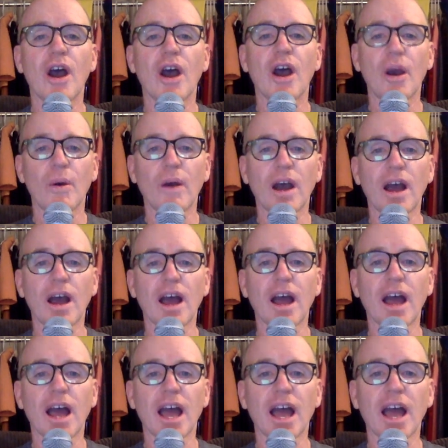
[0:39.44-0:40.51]
oh,
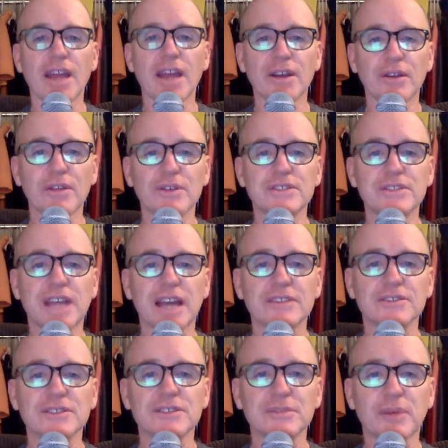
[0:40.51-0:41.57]
I owe those
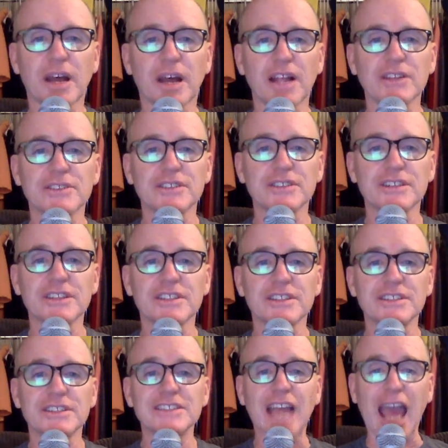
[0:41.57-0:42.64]
actors an apology.
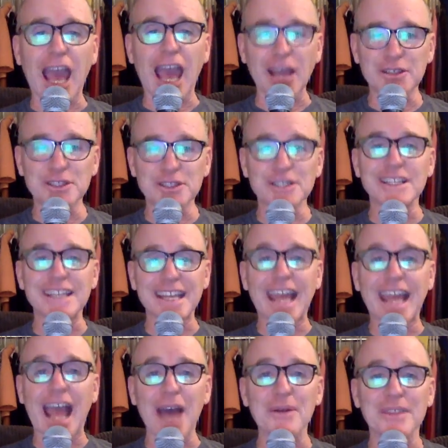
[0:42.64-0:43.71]
This is actually
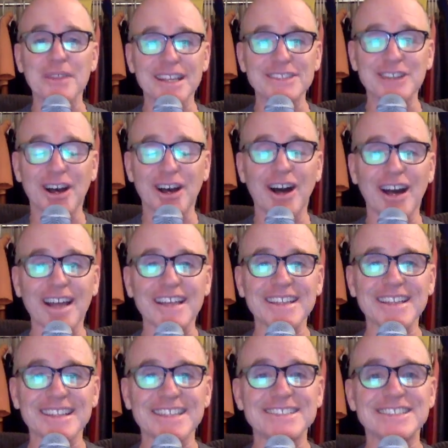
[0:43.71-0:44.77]
how they talk.
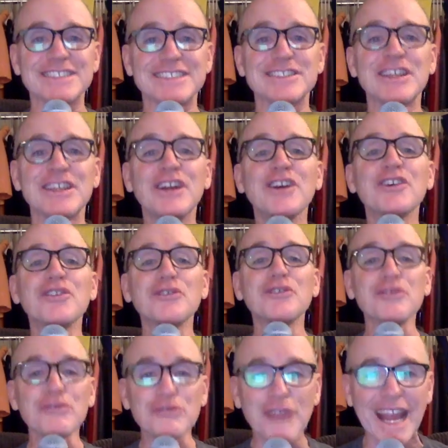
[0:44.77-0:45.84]
This is
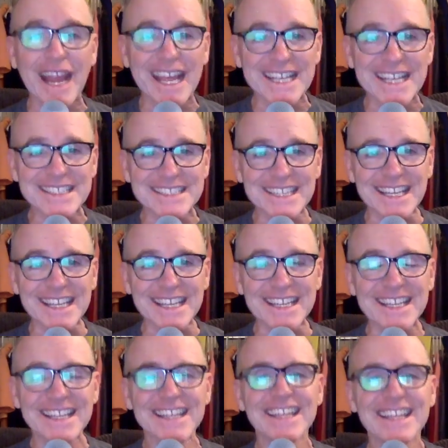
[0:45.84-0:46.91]

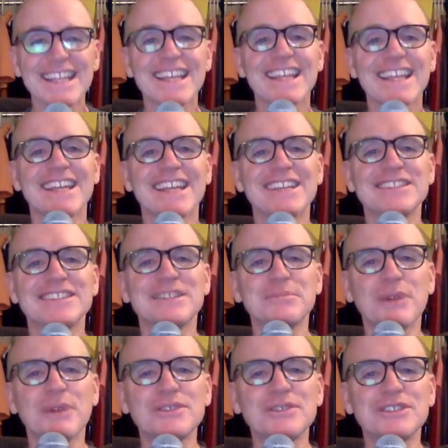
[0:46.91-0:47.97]
crazy. It is the
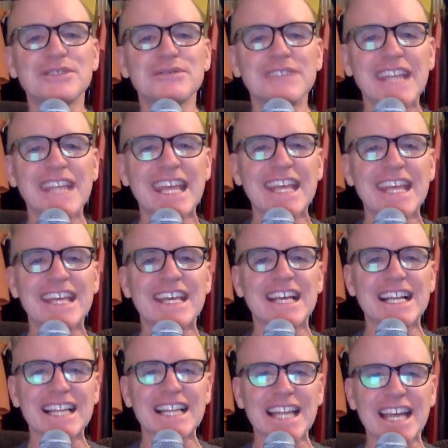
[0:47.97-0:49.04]
most unique,
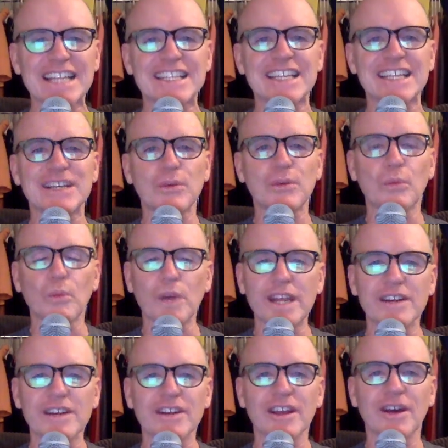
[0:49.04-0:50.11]
eclectic,
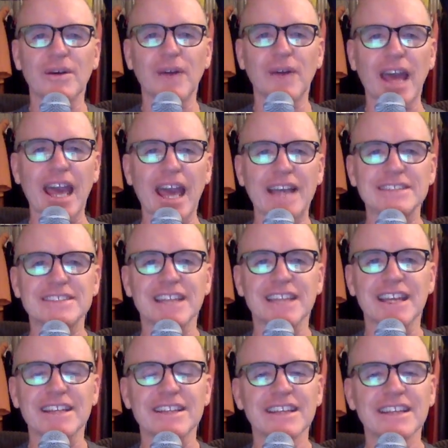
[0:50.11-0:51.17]
weirdo
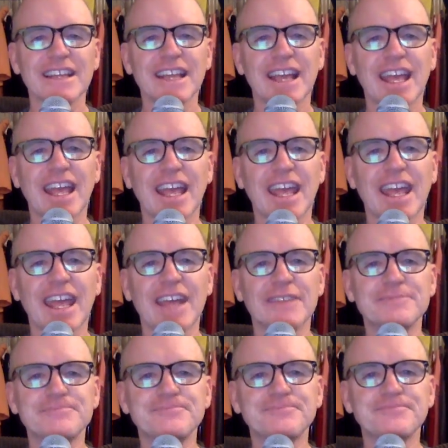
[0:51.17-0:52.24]
accent.
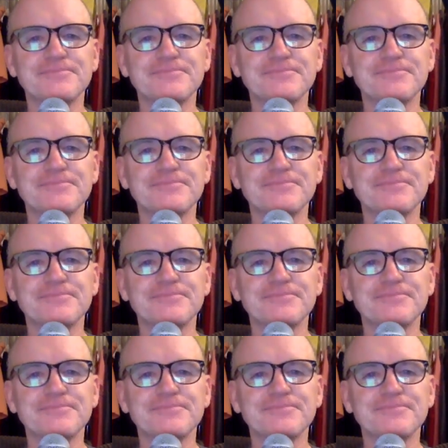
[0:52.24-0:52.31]
And